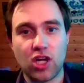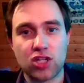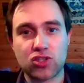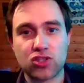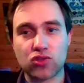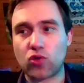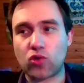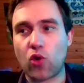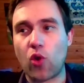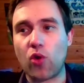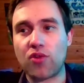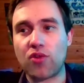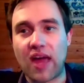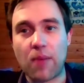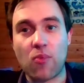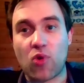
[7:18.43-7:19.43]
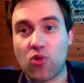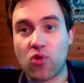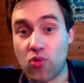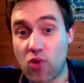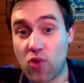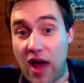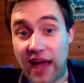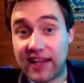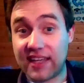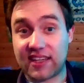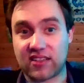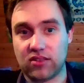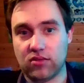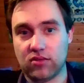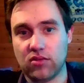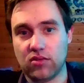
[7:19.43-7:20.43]
So to call them
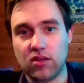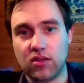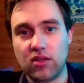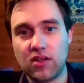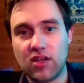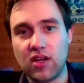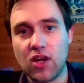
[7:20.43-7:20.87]
radical